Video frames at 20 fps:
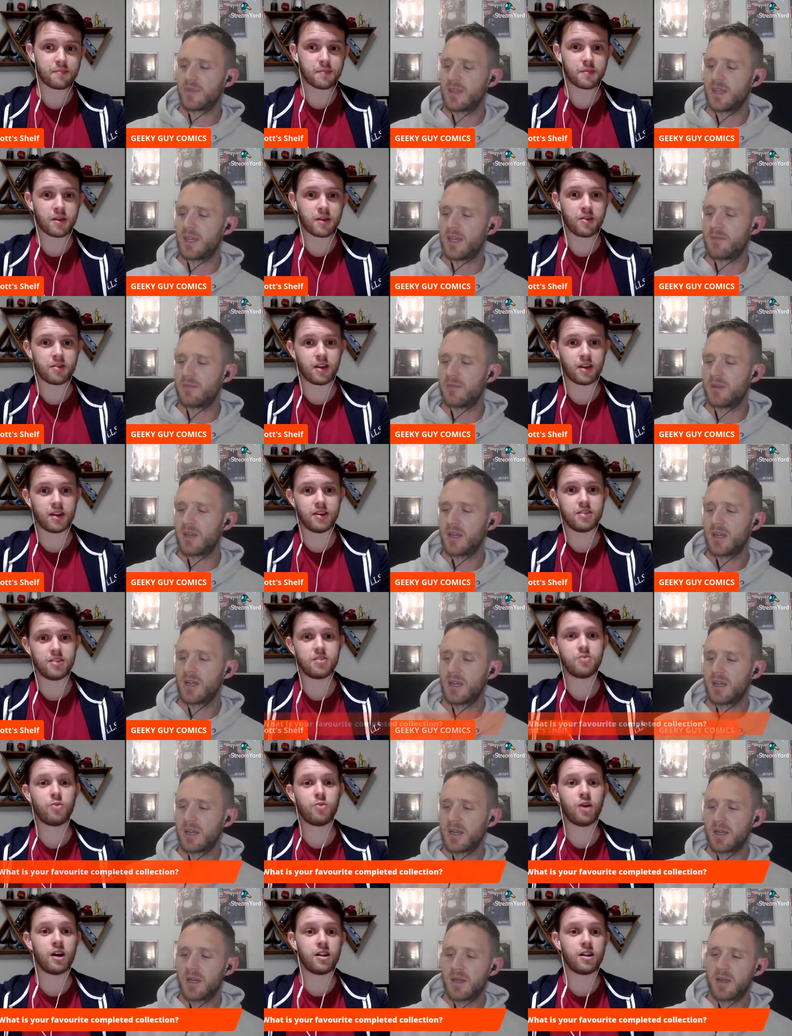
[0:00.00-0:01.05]
Speaker 1: Okay. Yeah.
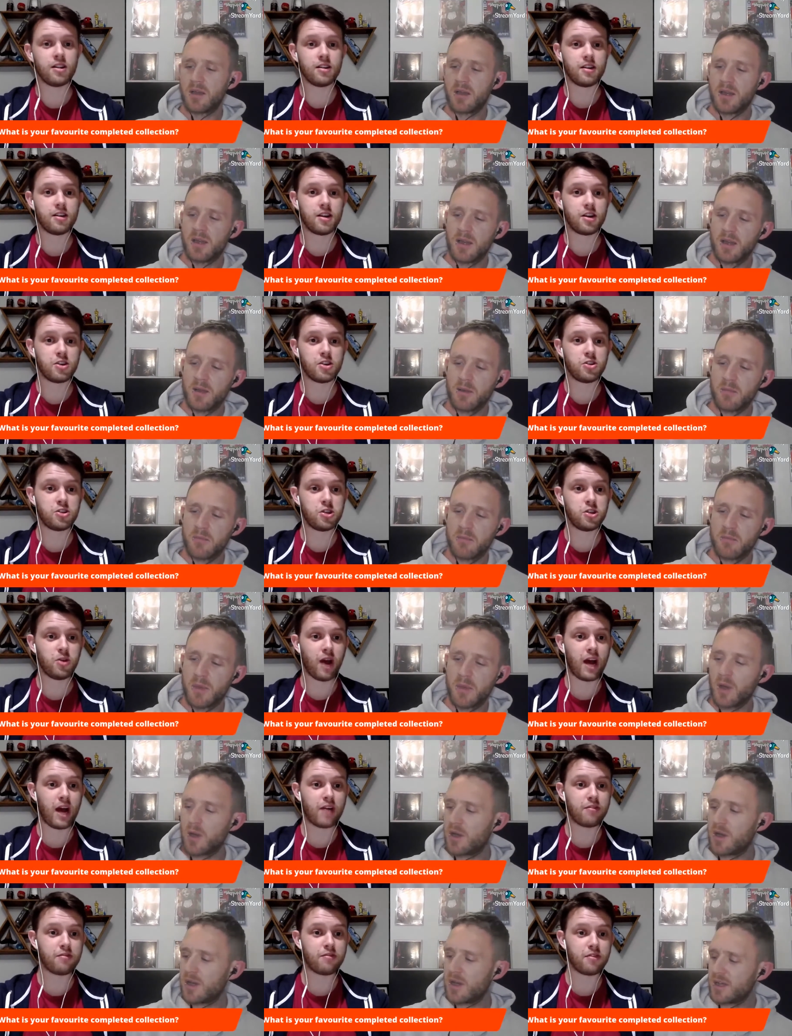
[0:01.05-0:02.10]
Well, do you
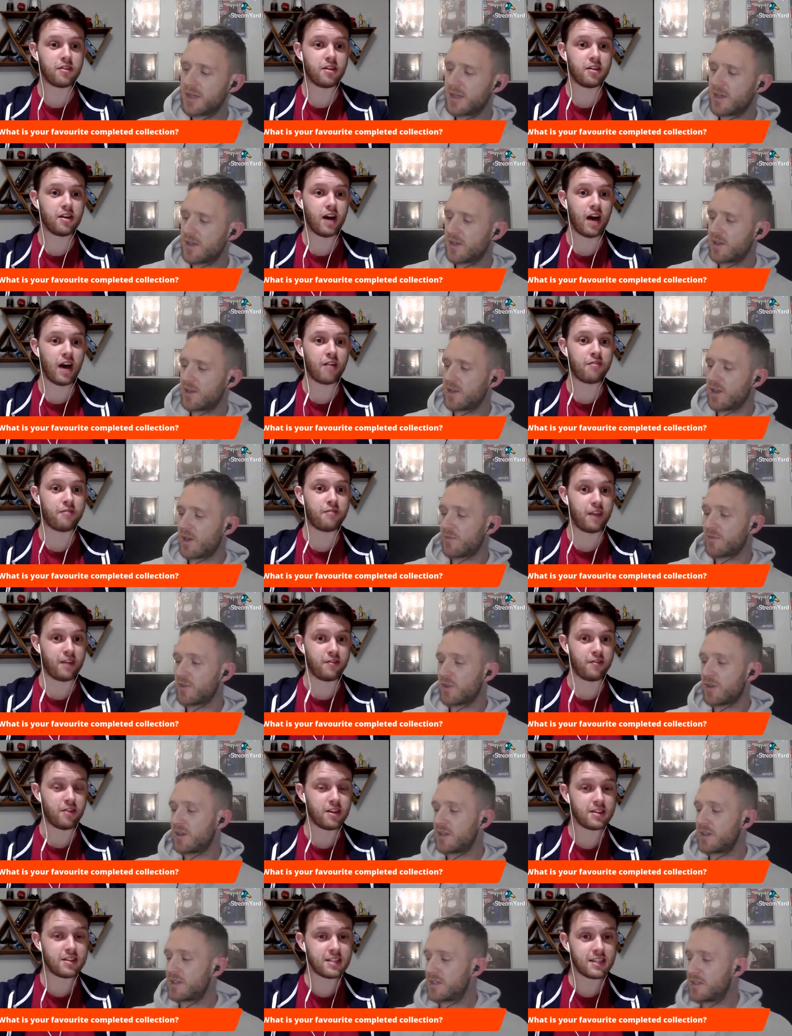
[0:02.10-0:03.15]
have a
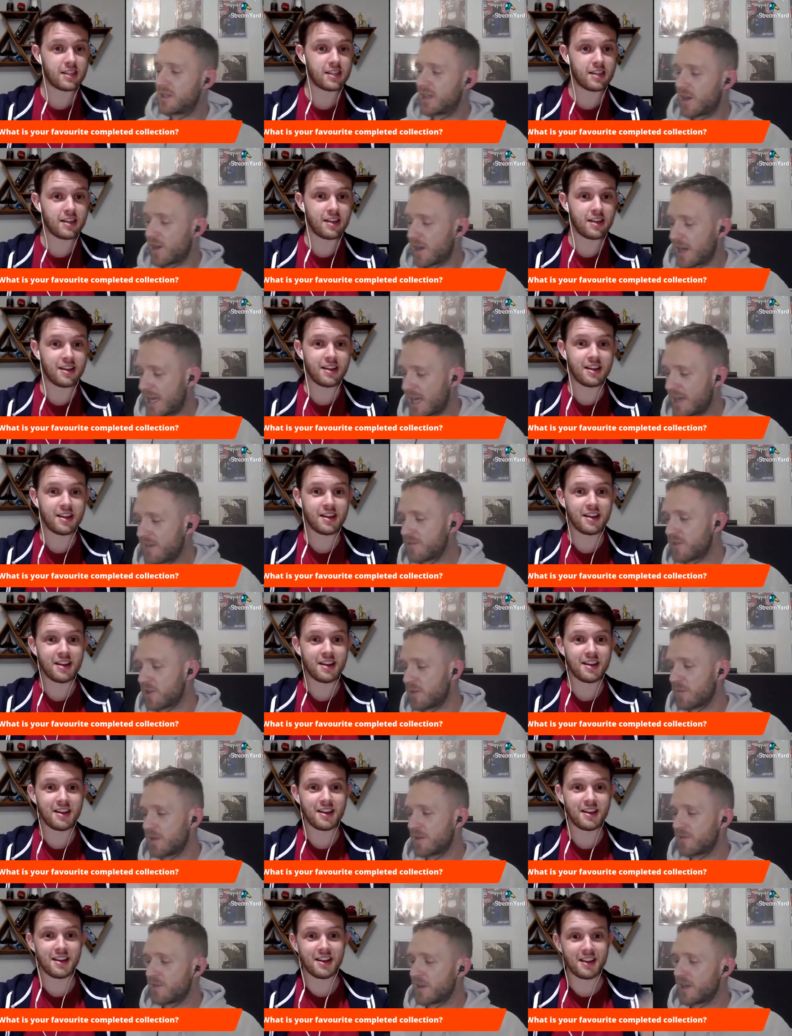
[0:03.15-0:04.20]
favorite?
Speaker 2: I have got
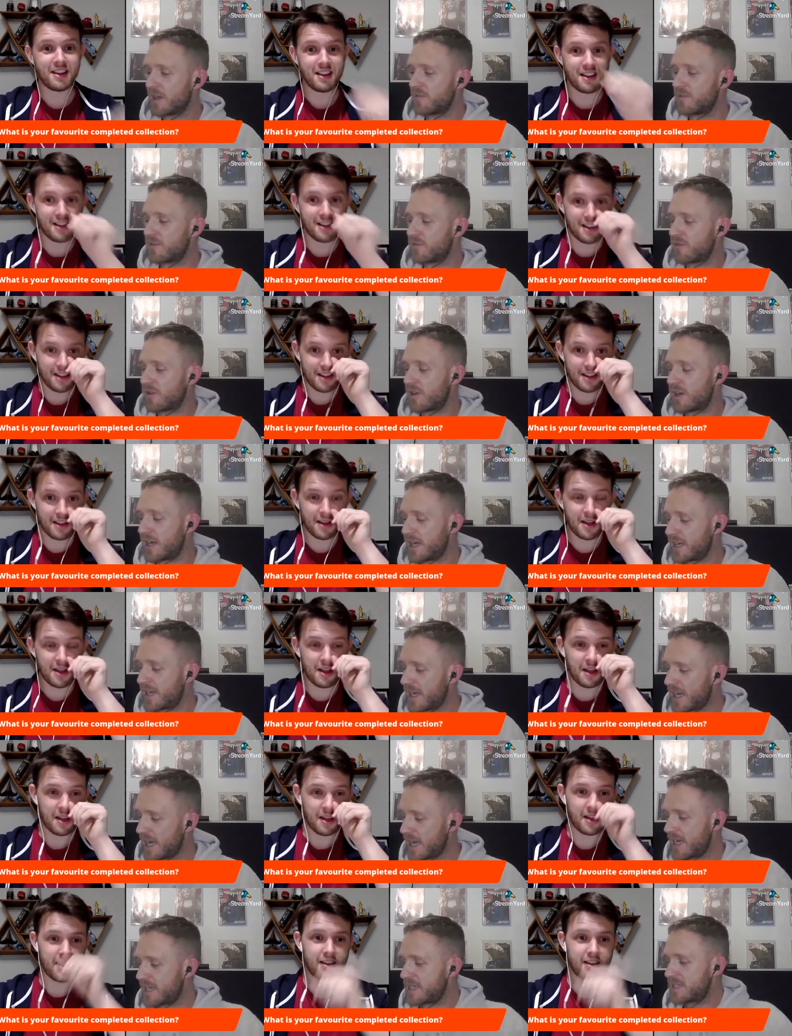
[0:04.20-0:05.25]
my favourite, right? And it
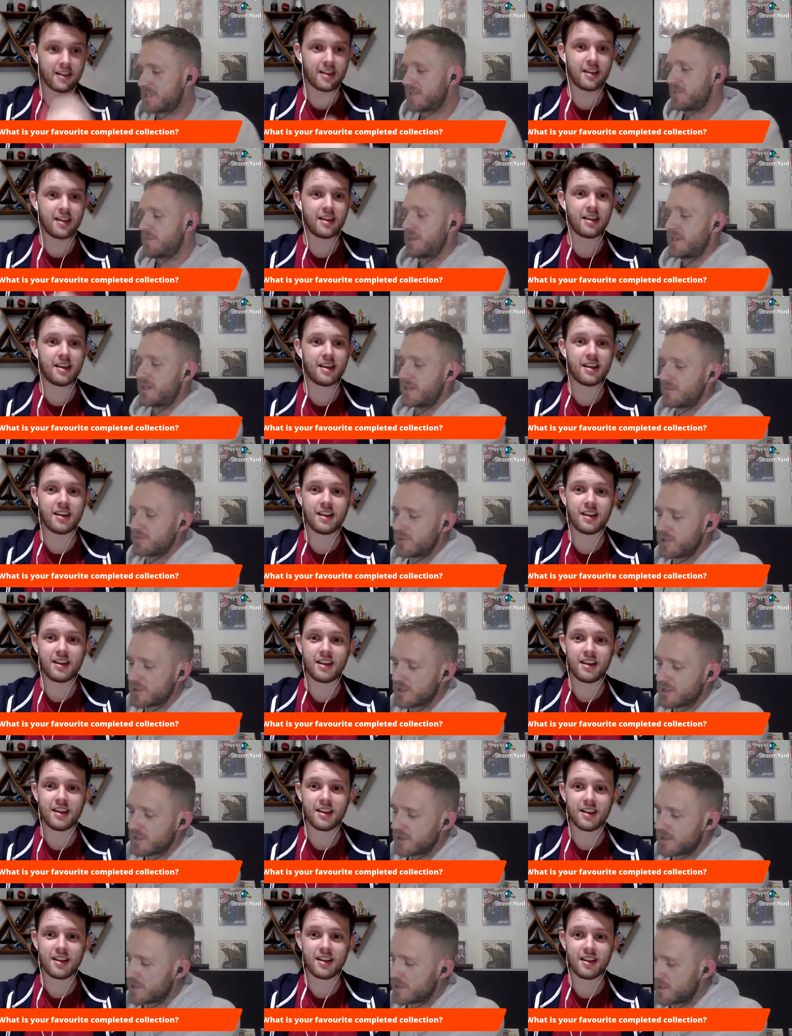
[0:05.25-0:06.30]
has to be. I'm just
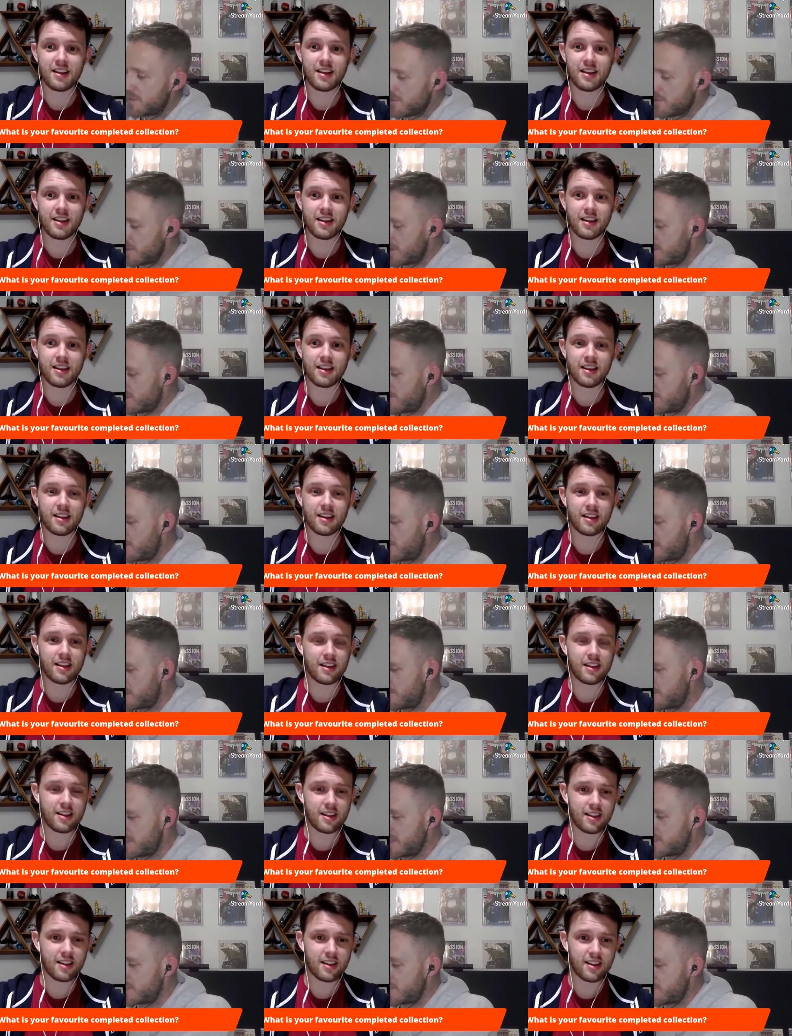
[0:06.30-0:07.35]
going to separate them all here,
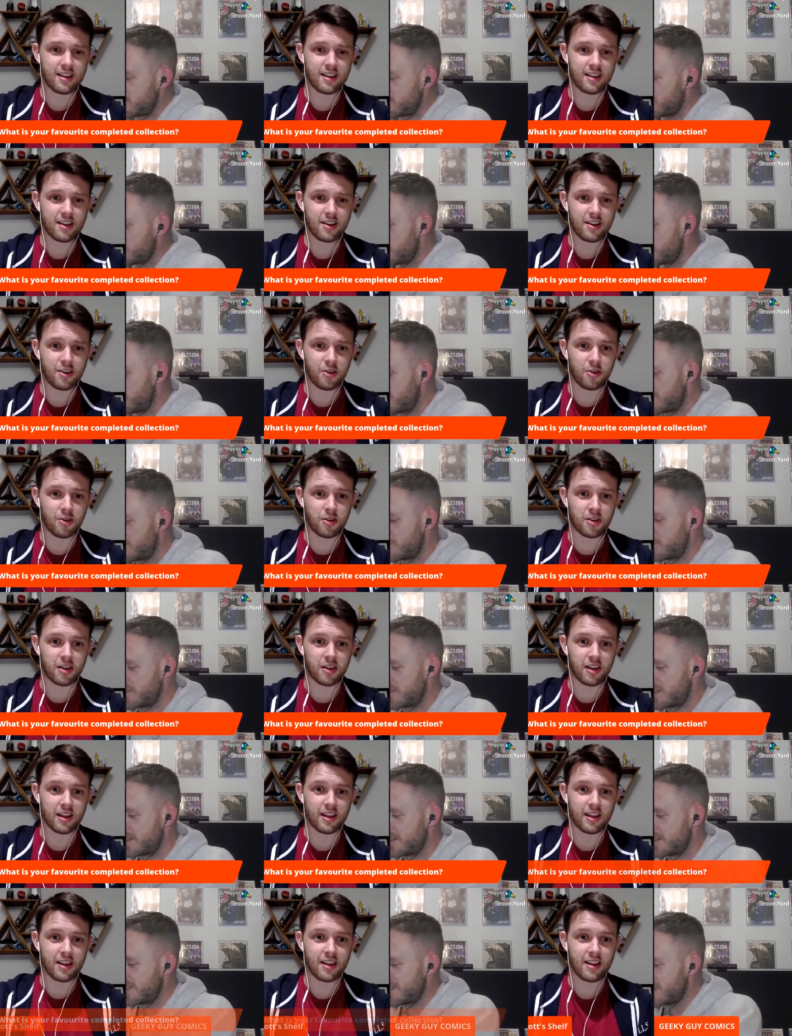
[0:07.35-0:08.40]
make sure I've got them all oh,
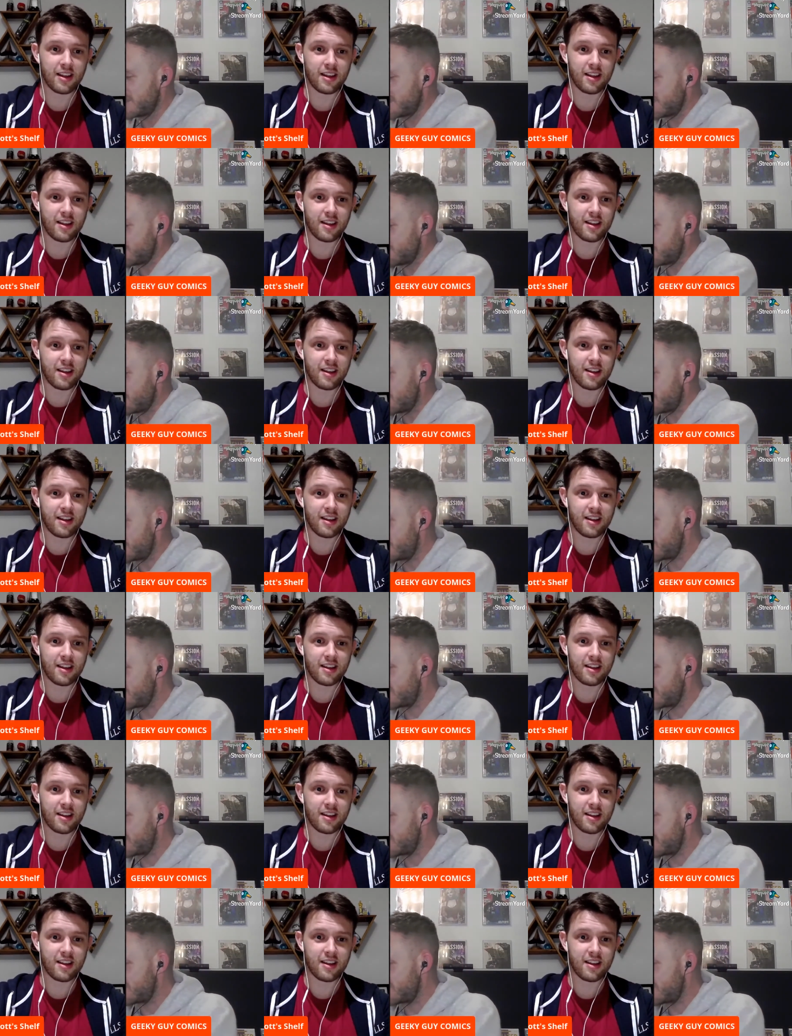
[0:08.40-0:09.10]
okay. Right.